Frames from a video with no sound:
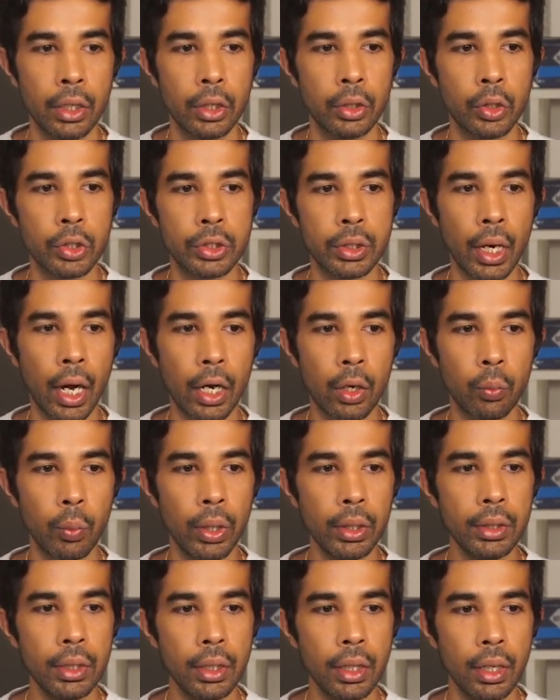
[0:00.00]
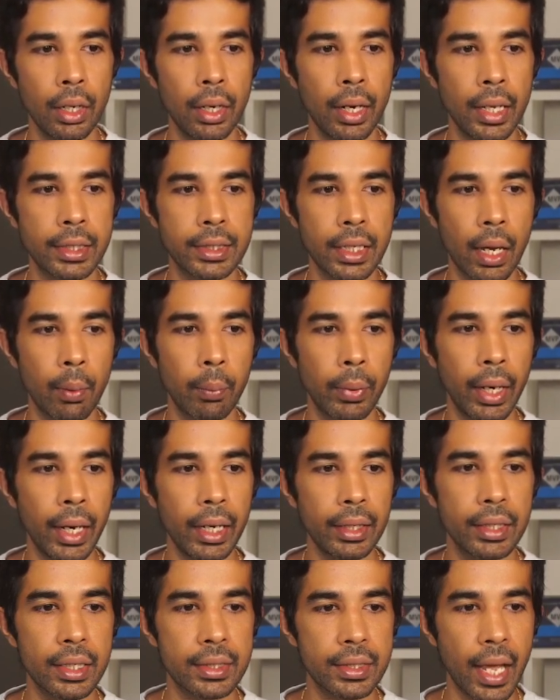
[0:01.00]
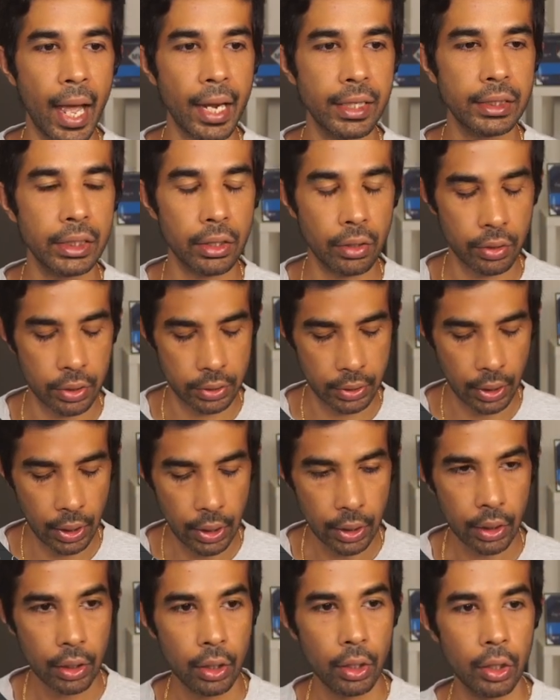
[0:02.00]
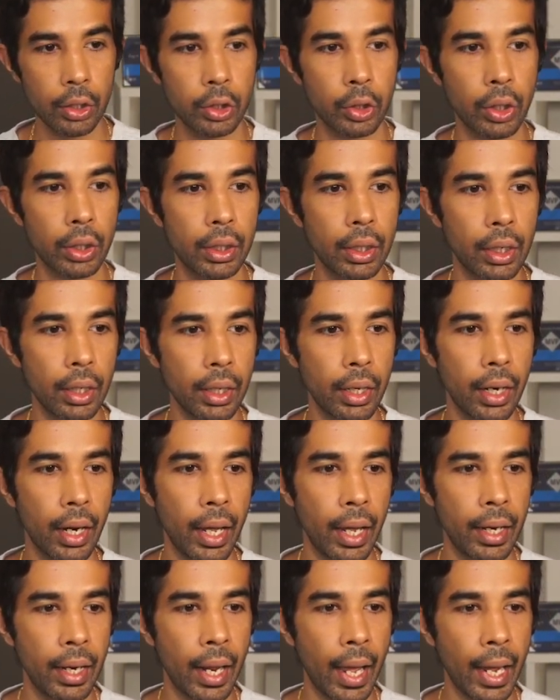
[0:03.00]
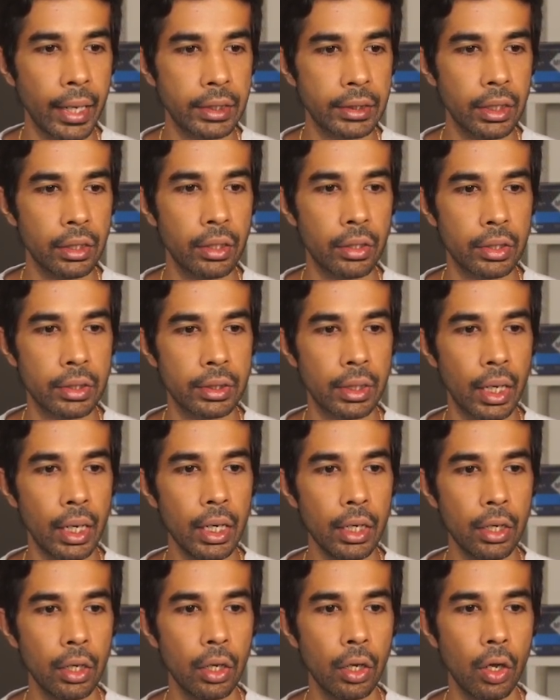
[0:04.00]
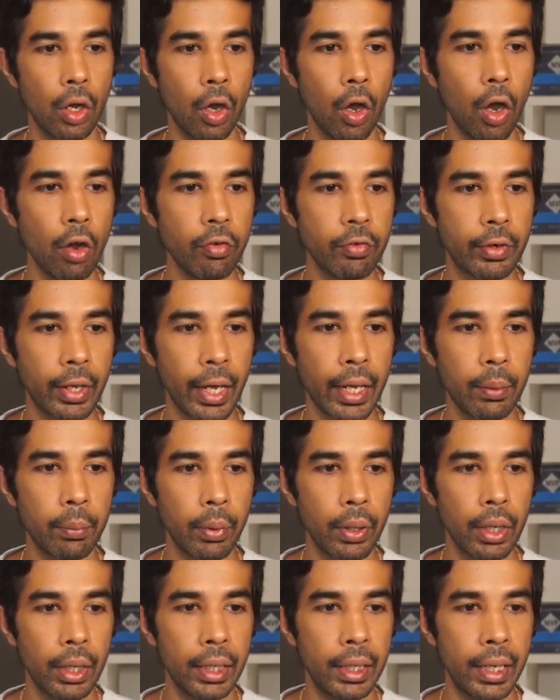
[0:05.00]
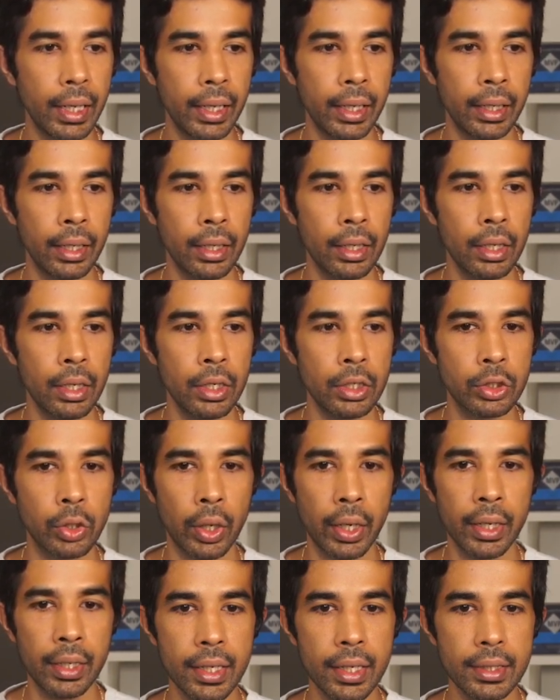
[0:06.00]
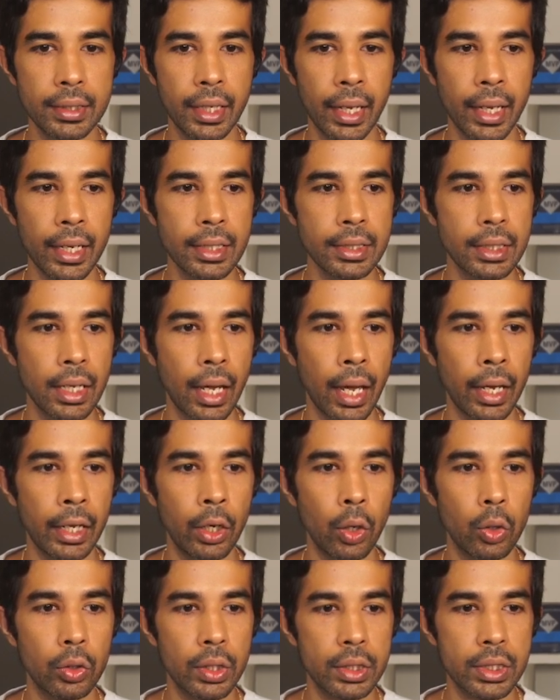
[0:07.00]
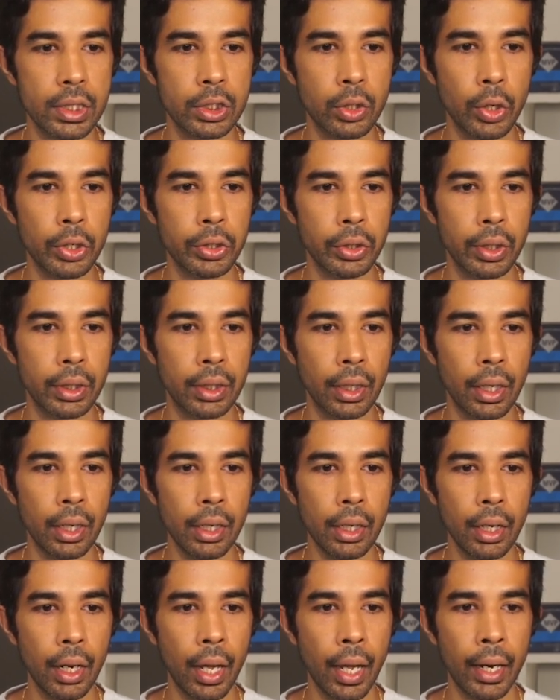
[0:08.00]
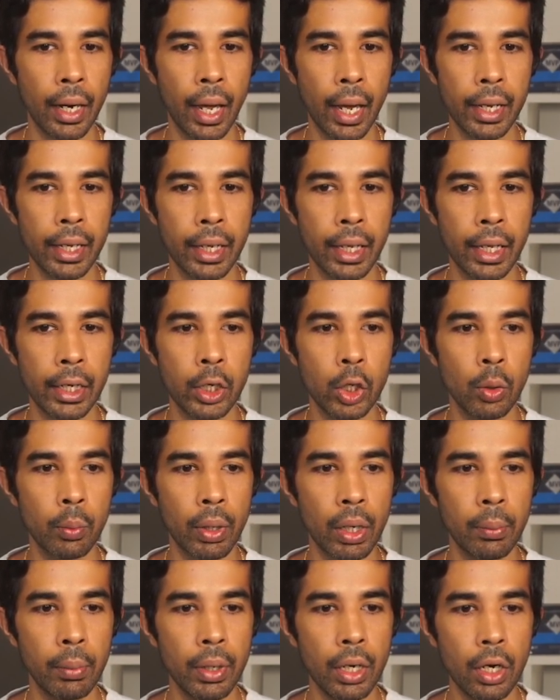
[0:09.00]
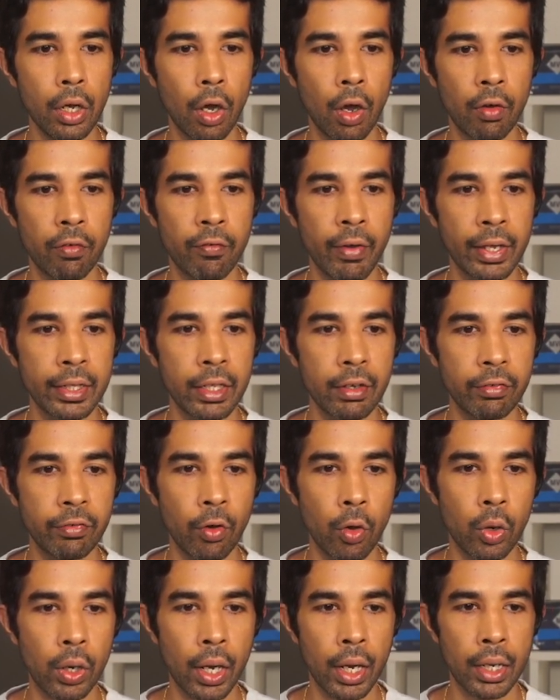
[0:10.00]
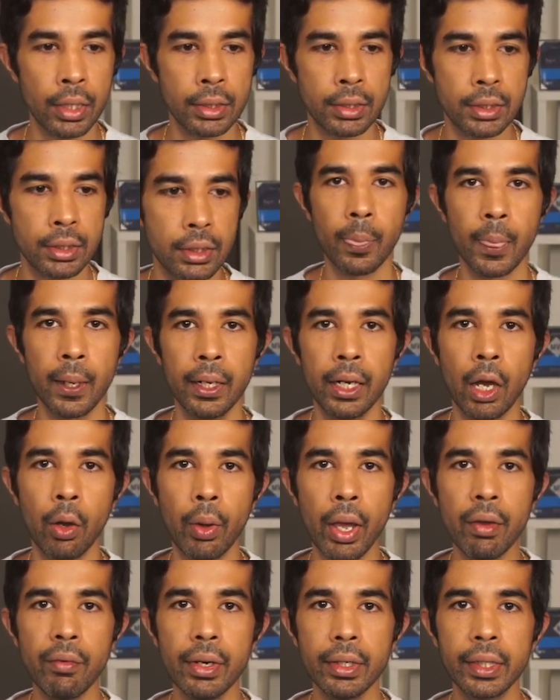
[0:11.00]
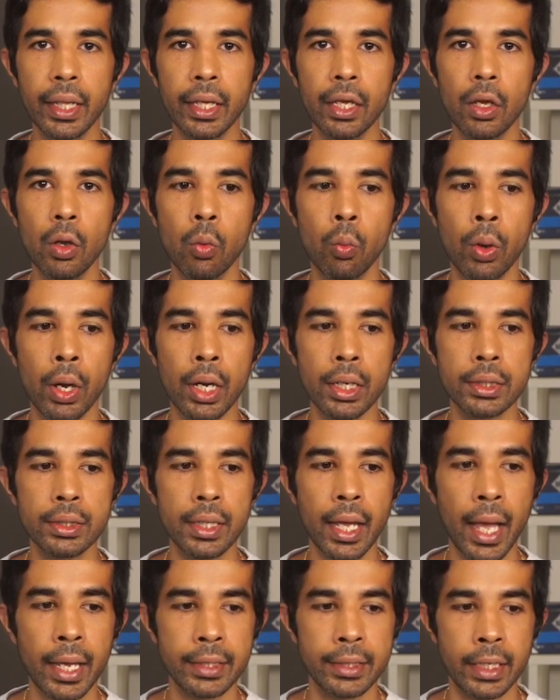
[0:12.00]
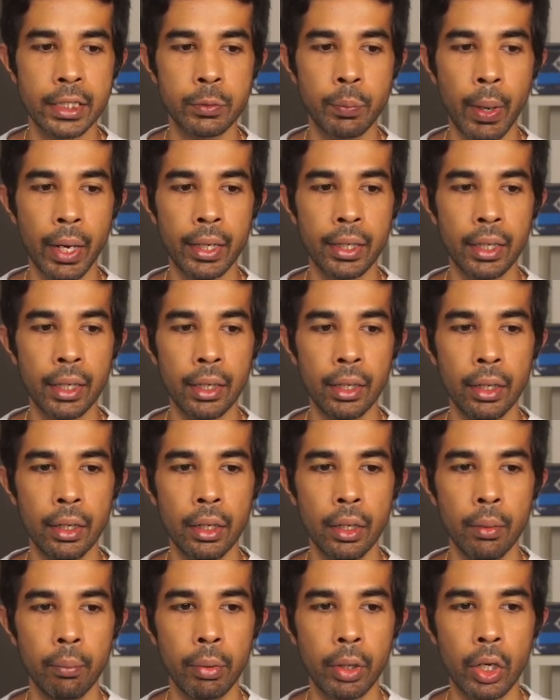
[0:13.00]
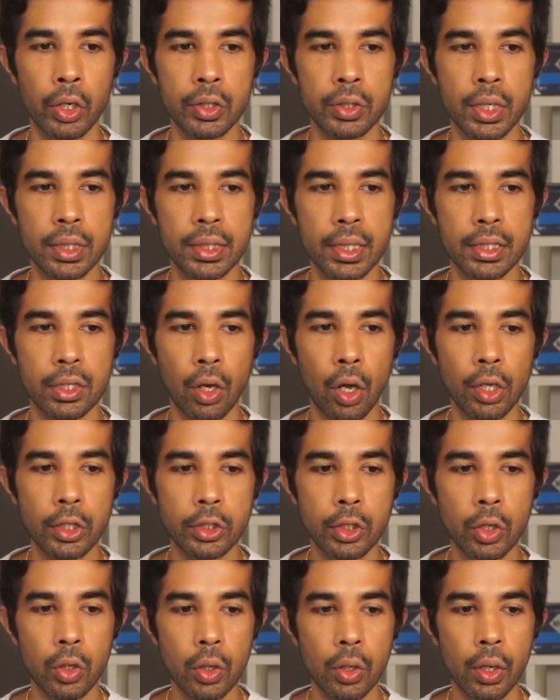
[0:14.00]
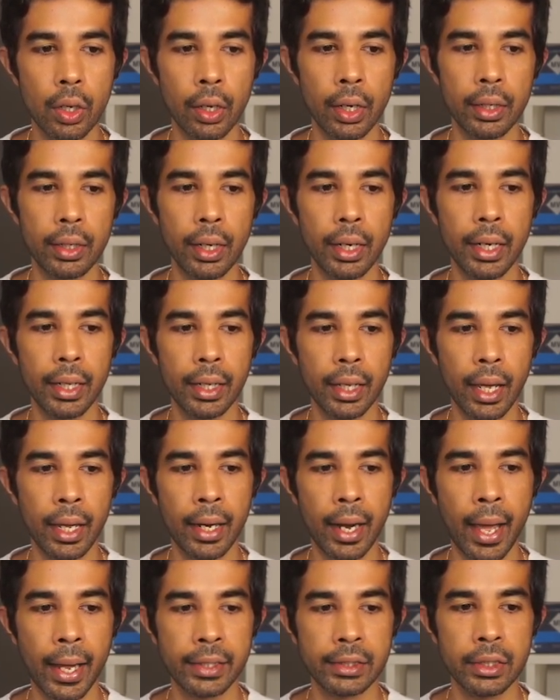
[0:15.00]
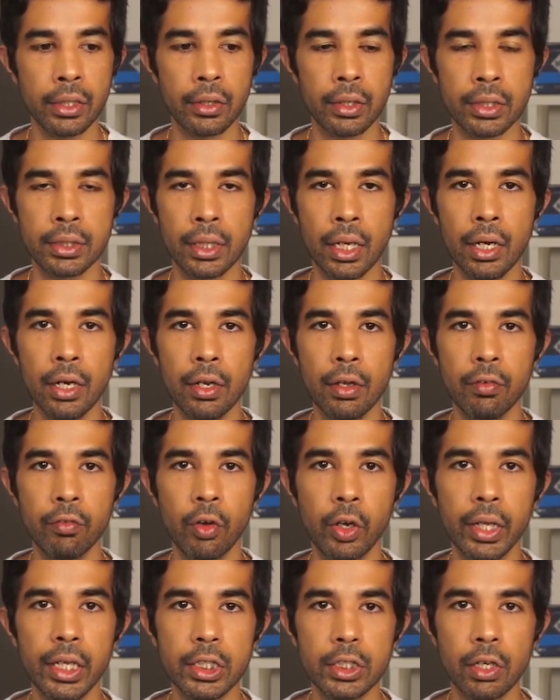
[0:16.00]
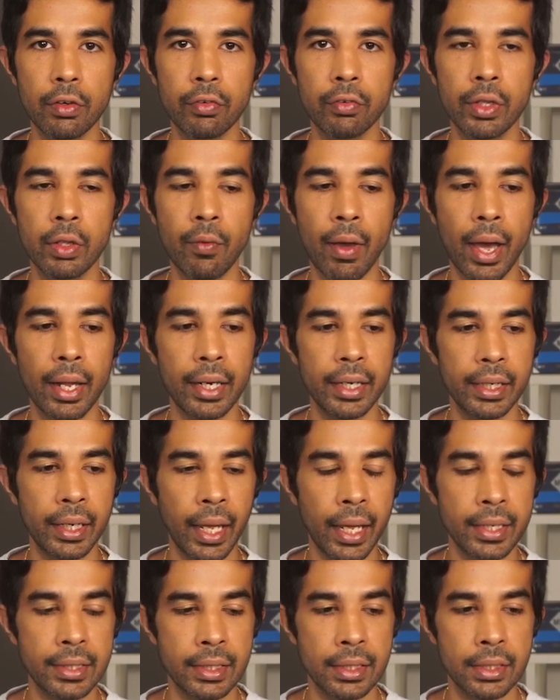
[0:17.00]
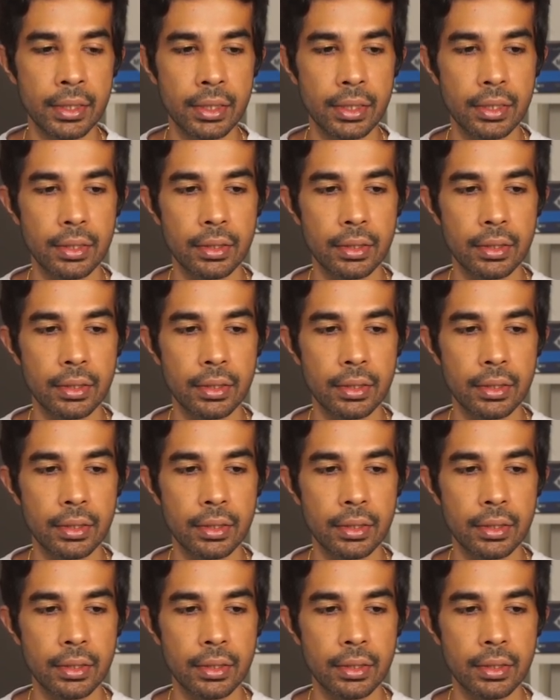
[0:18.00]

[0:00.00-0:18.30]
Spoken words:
To start with, let's update this action result to return an action result of type T. So in case, I know this is going to return an IEnumerable of weather forecast. Now everything works as expected because this is also returning an action result for each of the valid cases.